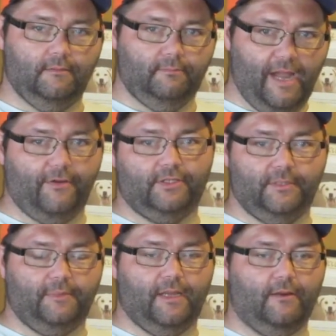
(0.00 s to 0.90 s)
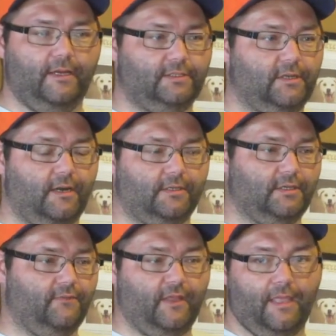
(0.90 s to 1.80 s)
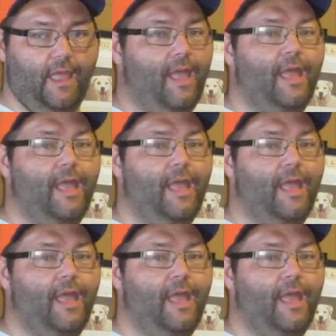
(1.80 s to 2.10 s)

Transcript: pirate ship decoration on a shelf. Like,